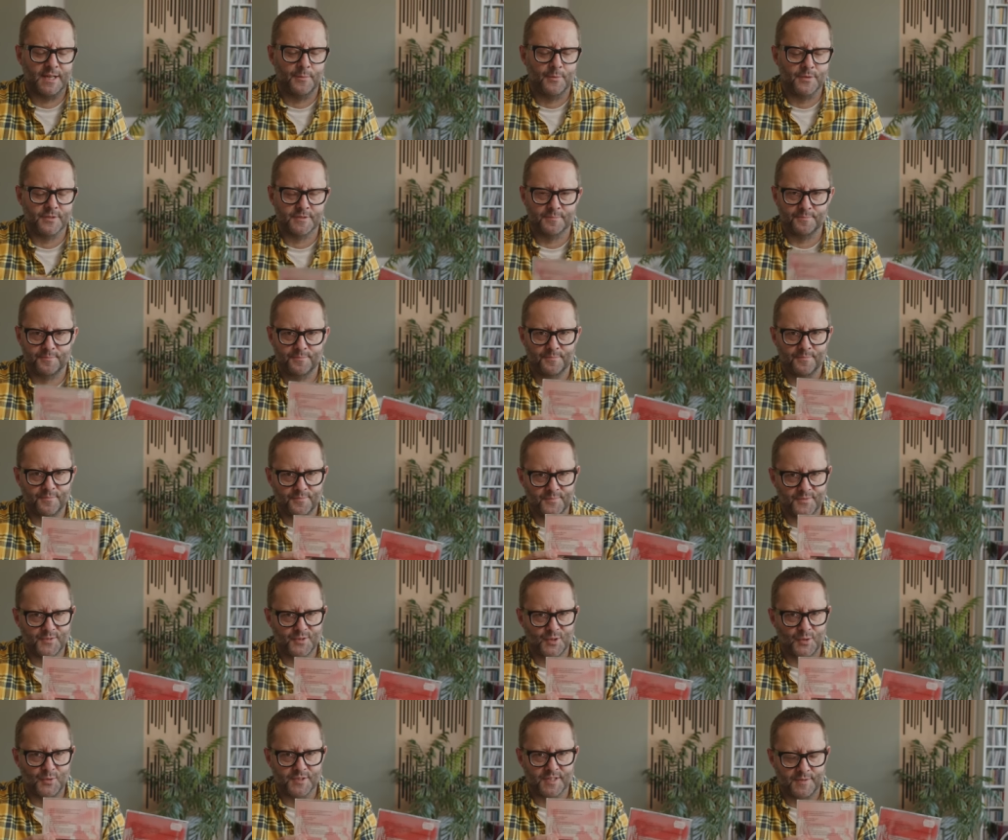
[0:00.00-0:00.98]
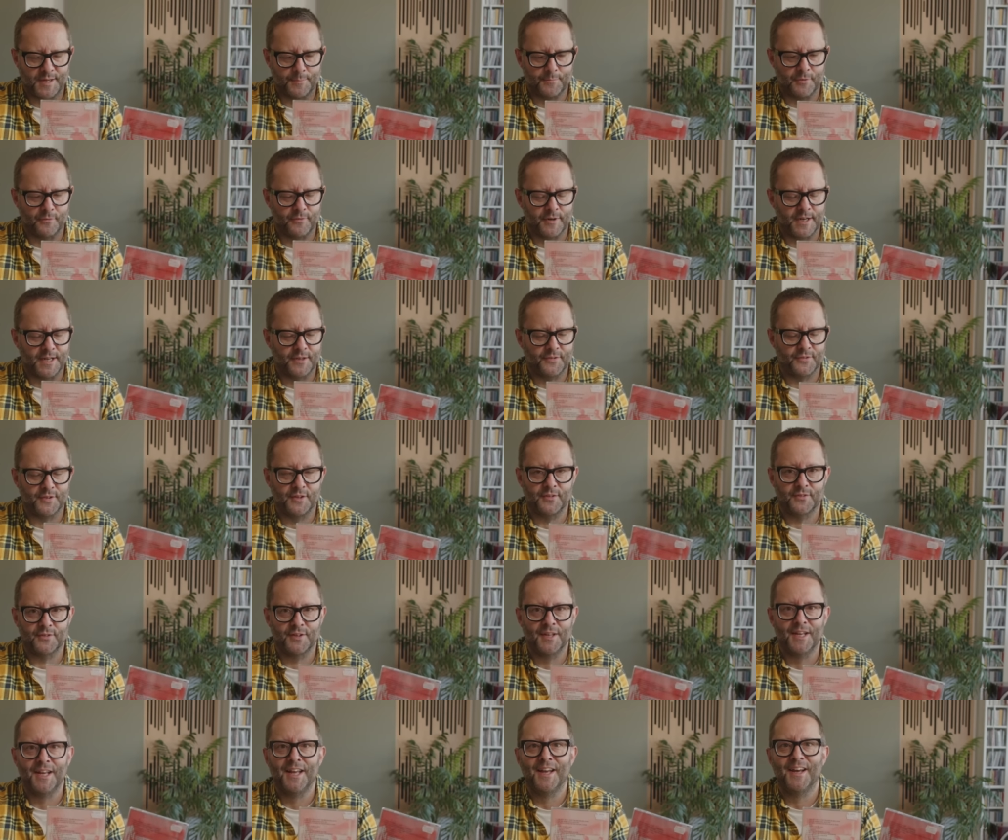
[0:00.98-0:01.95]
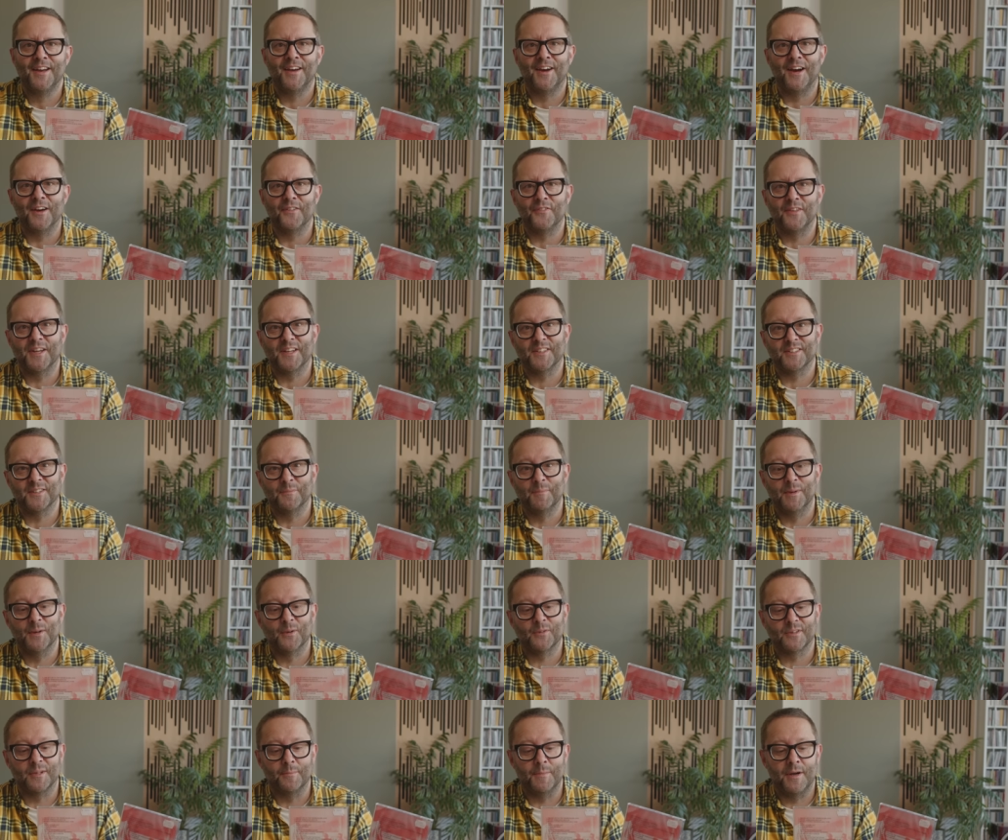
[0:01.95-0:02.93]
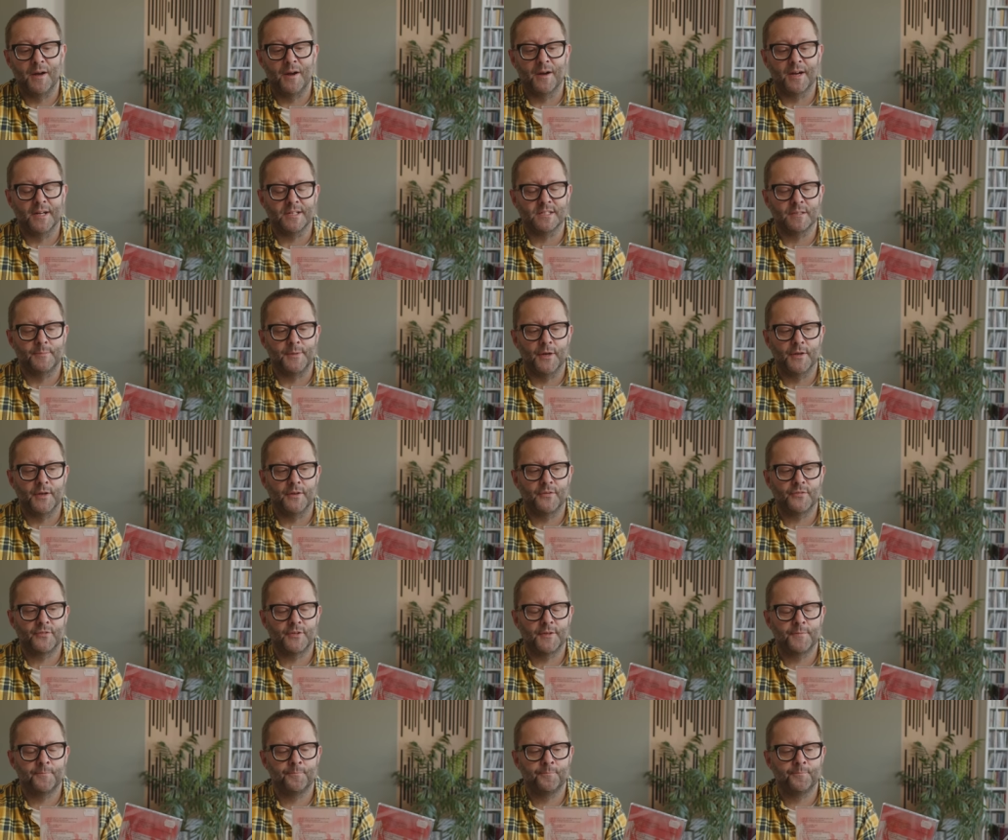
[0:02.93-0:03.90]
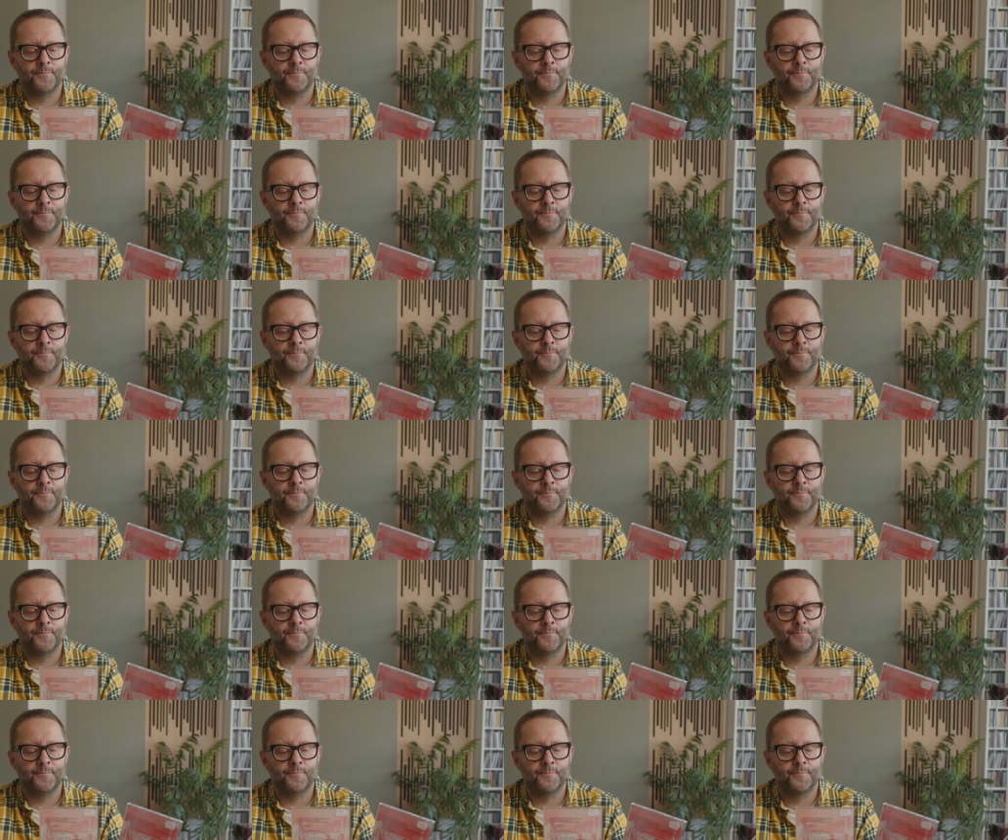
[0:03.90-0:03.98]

It was two separate releases, I think, to milk the market, to be honest.